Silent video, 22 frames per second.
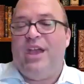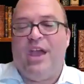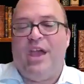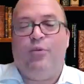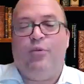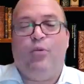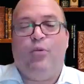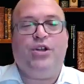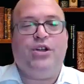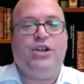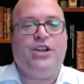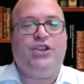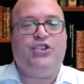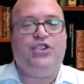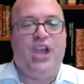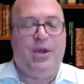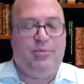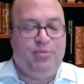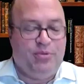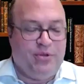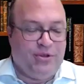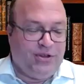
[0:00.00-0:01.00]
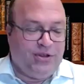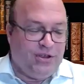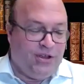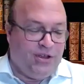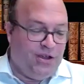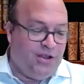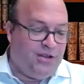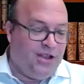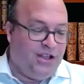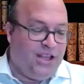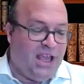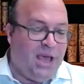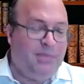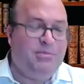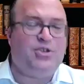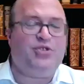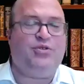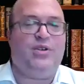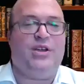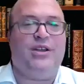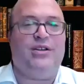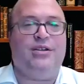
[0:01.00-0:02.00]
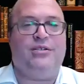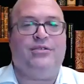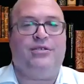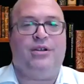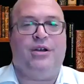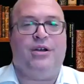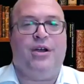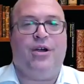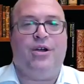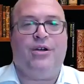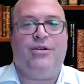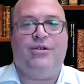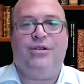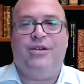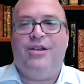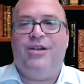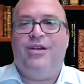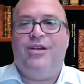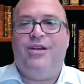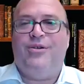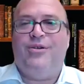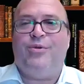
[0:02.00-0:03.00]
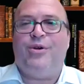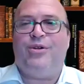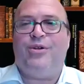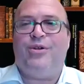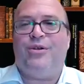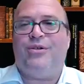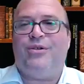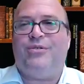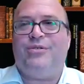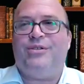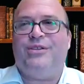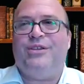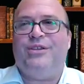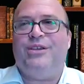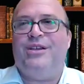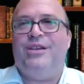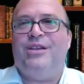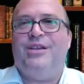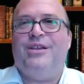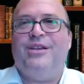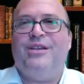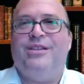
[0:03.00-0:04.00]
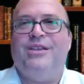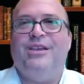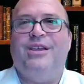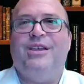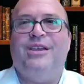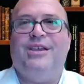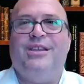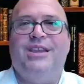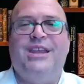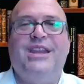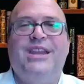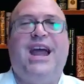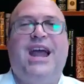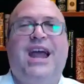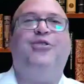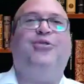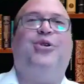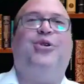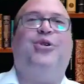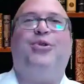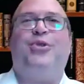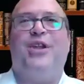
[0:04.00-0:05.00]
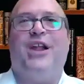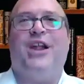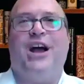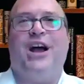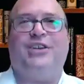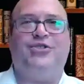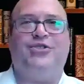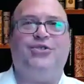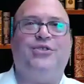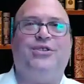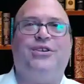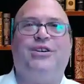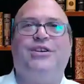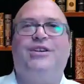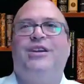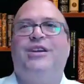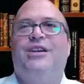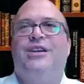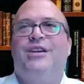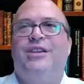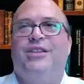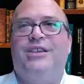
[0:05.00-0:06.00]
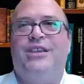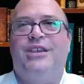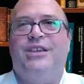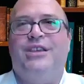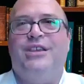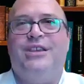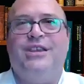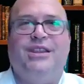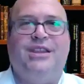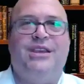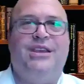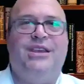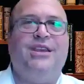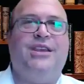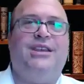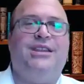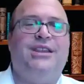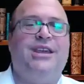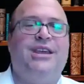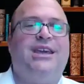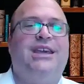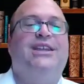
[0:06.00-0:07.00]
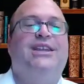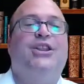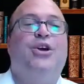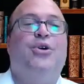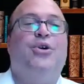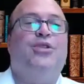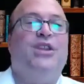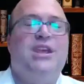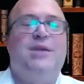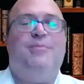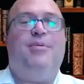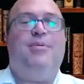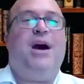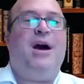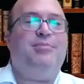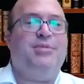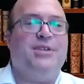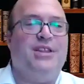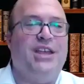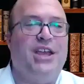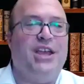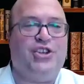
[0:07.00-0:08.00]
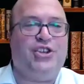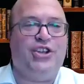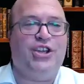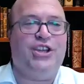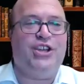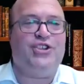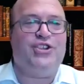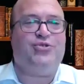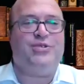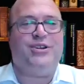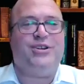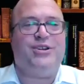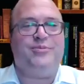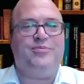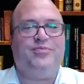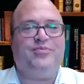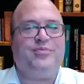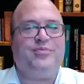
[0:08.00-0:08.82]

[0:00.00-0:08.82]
And one good example to demonstrate are what are the non-Orthodox or the Chiloni population in Israel.